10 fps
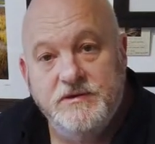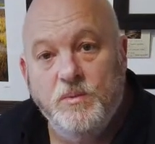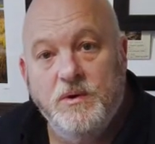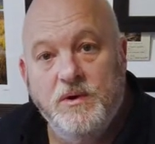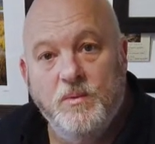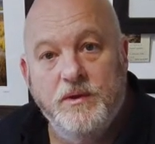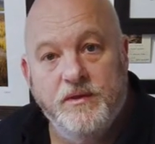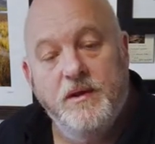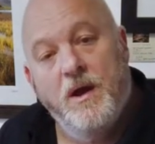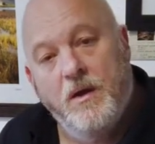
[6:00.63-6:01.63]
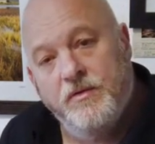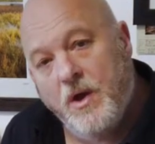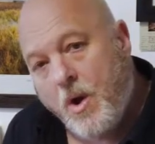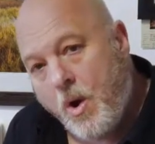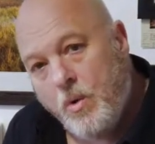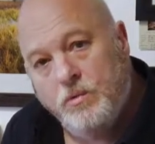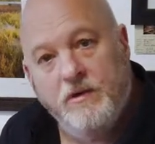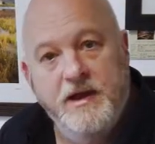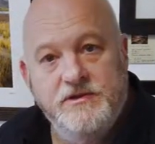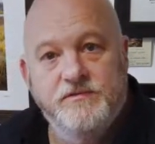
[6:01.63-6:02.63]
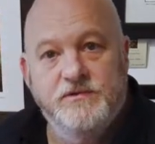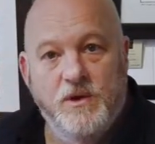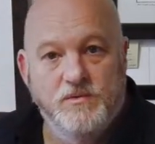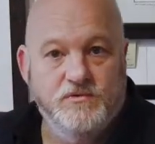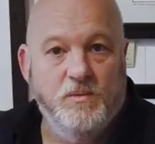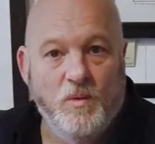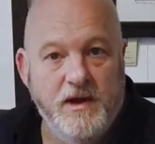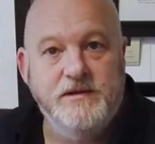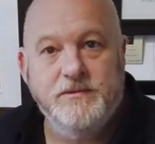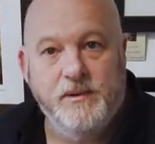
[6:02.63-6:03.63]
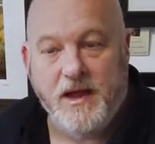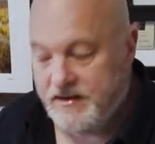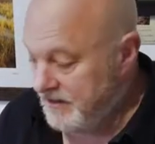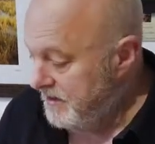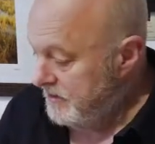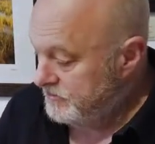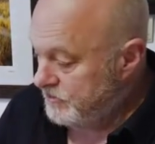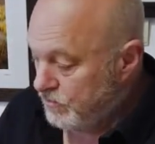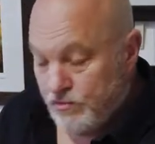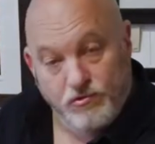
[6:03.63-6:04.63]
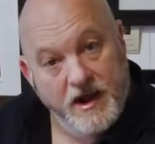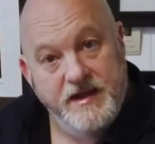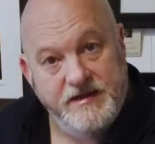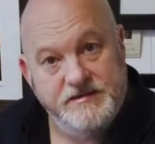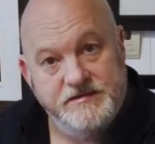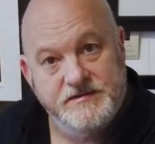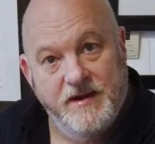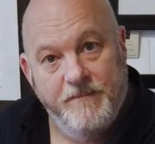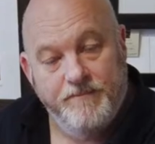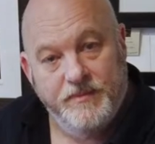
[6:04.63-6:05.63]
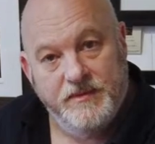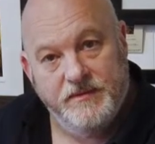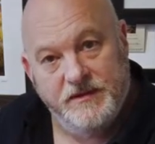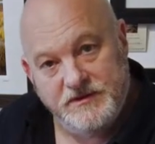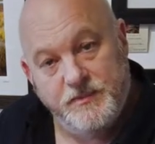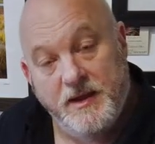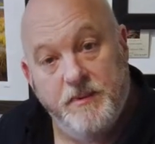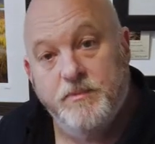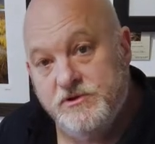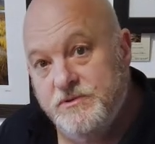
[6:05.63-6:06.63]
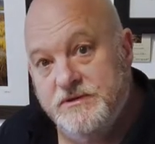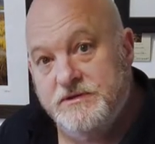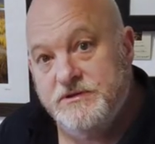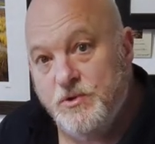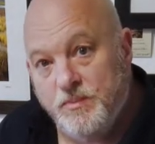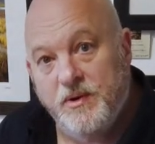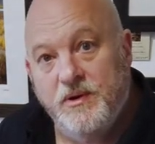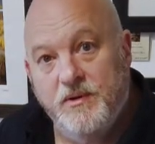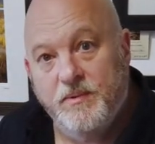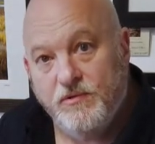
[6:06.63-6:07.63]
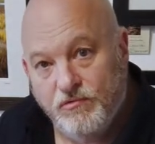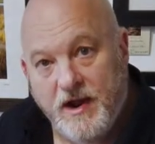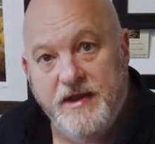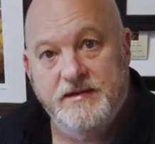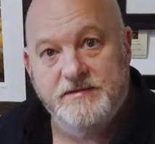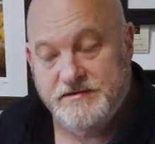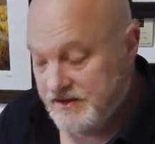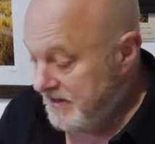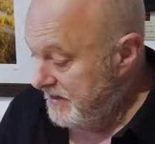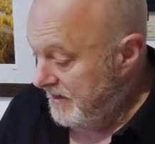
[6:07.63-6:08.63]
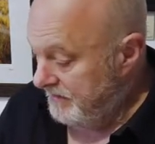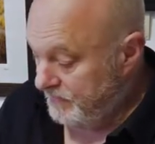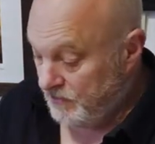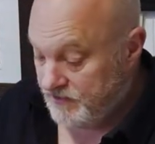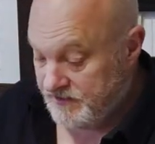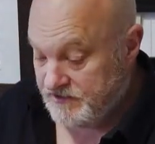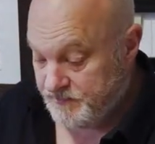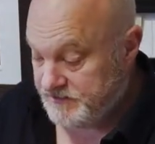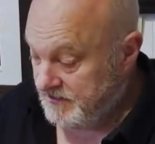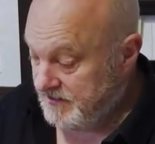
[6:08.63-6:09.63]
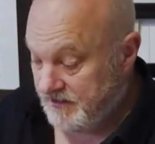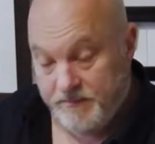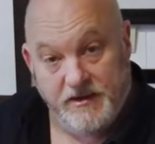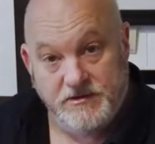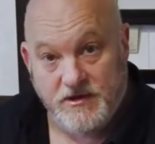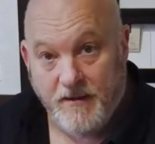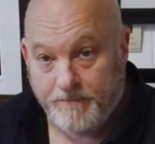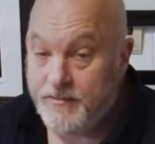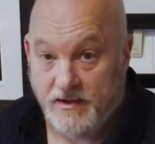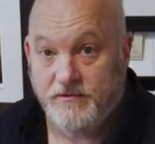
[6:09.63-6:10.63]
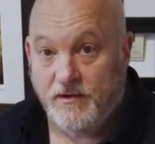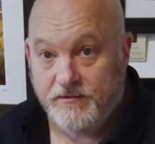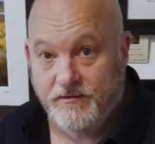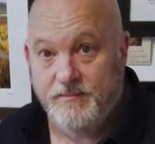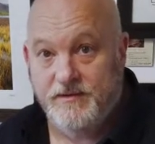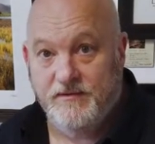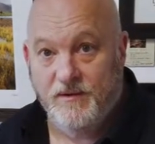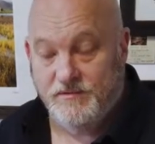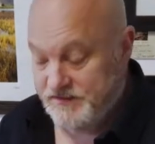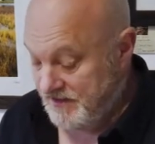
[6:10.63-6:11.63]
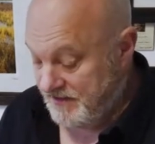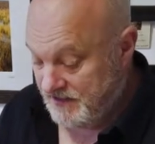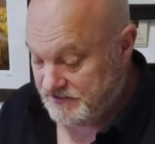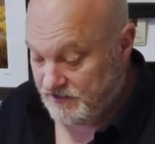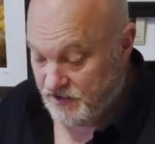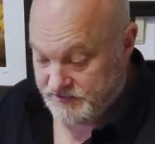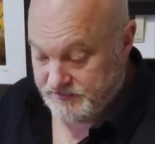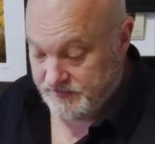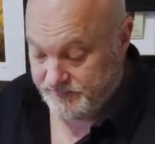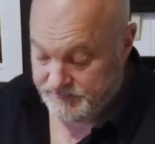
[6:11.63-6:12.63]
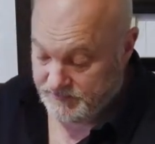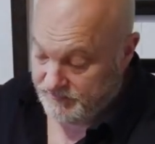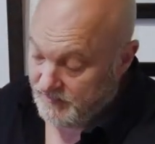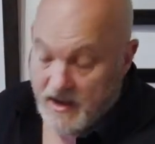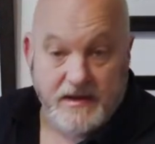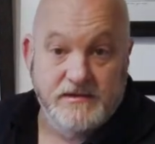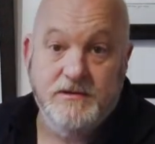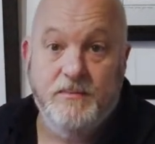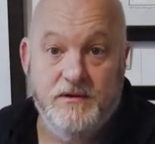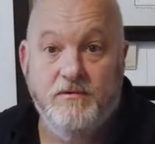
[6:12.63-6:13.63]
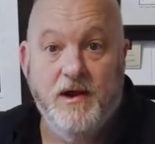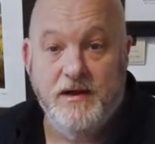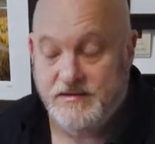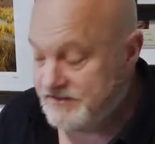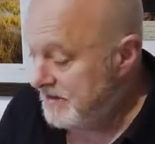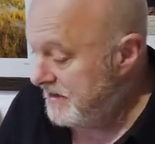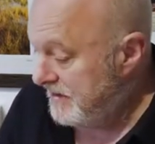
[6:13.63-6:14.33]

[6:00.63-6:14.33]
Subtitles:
to work with the whole range of tones from white to black. So greys. This paper produces superb greys. And if you look at this particular picture, there's lots of mid-tones in there. There's lots of sort of light to mid-greys,